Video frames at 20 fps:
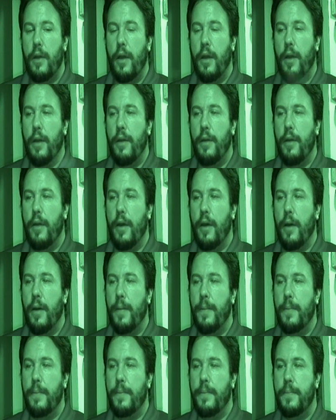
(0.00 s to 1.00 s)
And
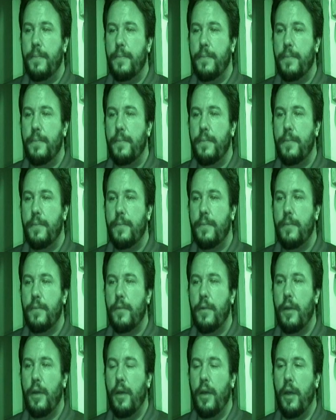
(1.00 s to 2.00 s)

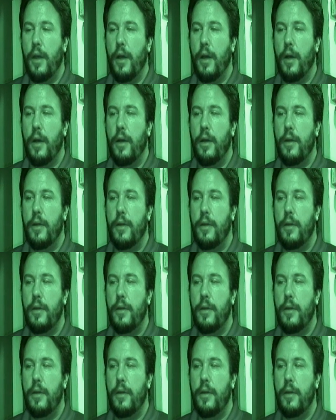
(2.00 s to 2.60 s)
the